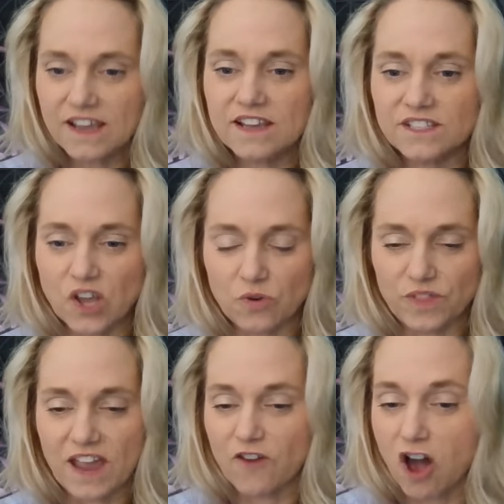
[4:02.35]
So
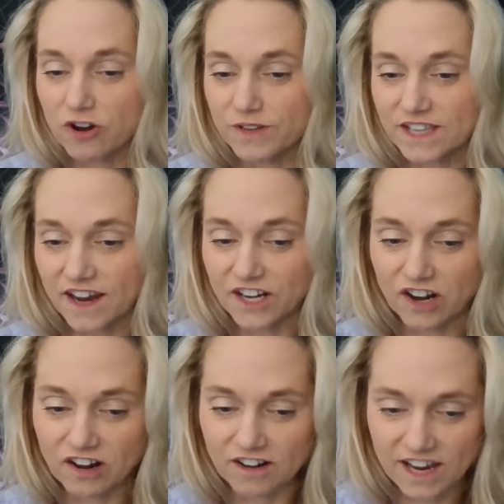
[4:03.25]
they have Auto
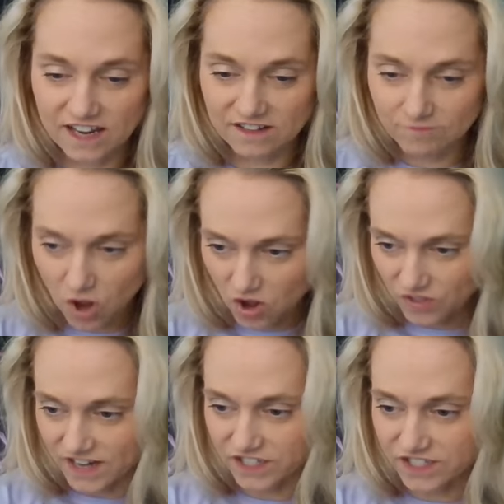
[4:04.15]
Designer and all
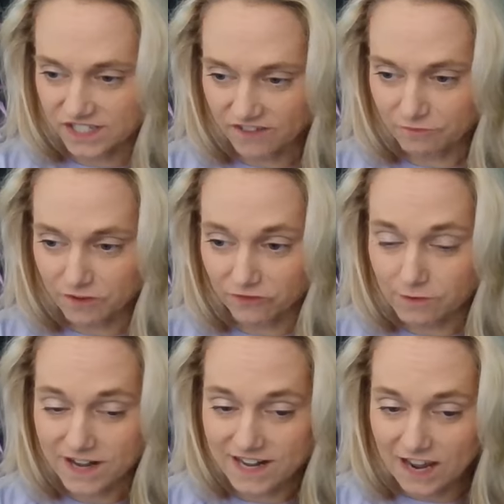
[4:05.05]
that good stuff. But for
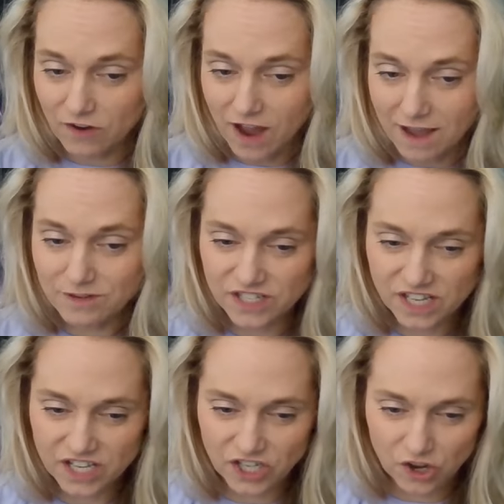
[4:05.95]
right now, I'm just
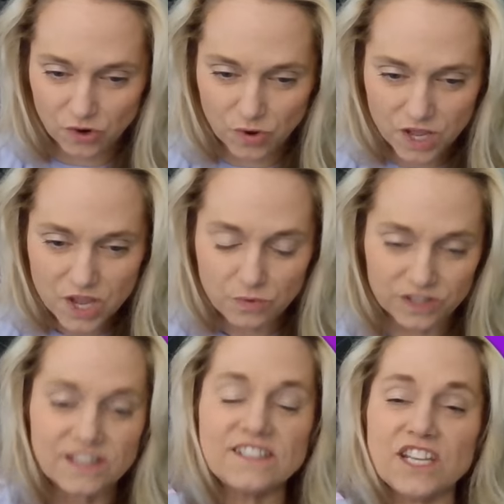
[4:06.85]
going to go
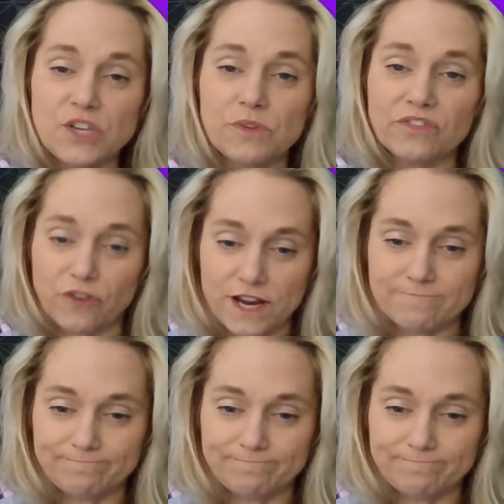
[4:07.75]
with continue with free.